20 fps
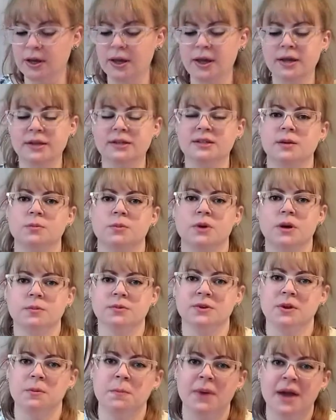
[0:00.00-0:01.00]
Sometimes
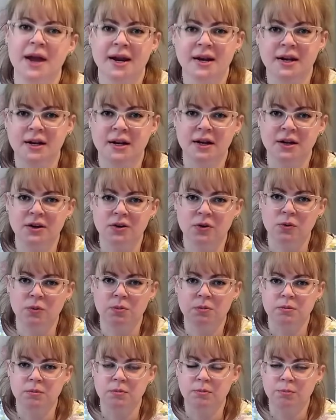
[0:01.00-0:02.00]
I'm bad and I don't
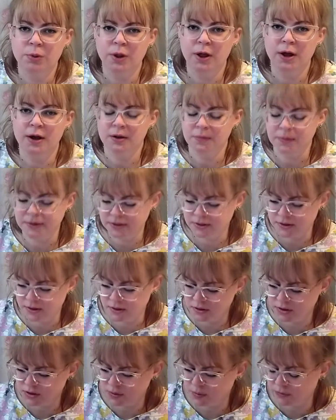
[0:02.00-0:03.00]
block my
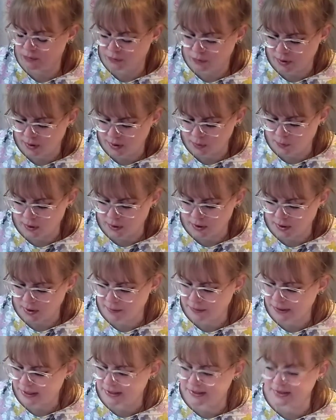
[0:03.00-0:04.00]
socks before I wear them
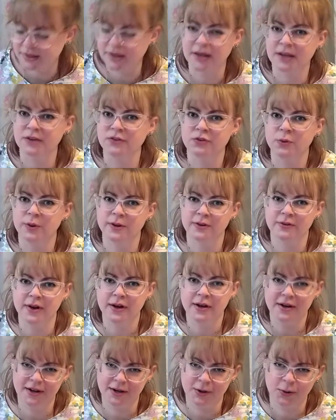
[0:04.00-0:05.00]
because I get so
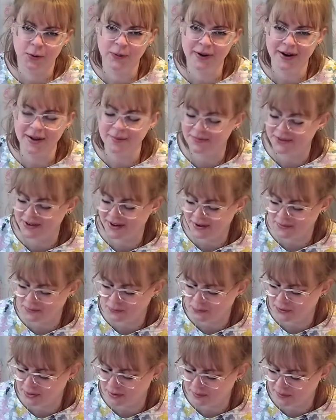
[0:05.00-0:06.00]
excited when I'm done
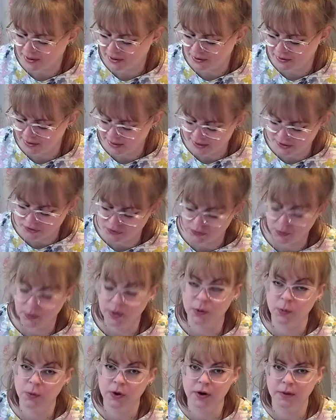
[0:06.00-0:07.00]
with a pair that I just
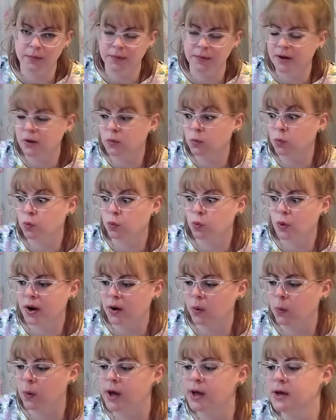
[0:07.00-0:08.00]
want to wear them like right
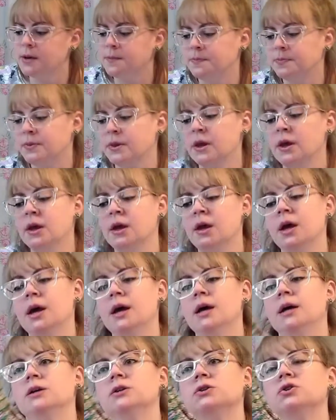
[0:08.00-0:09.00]
away.
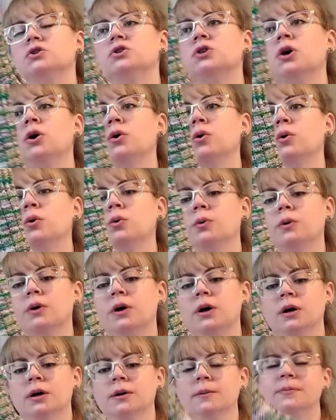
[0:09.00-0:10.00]
So,
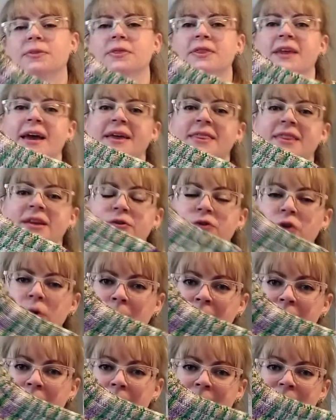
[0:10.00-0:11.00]
yeah, these are
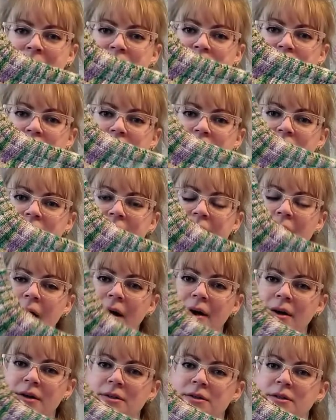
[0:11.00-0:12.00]
my Beatrix
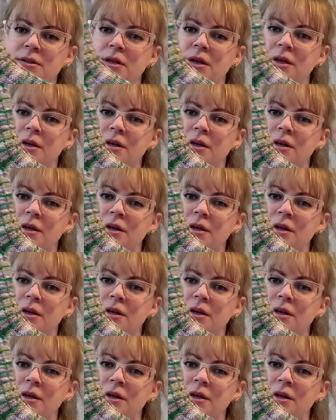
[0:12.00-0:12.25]
Socks,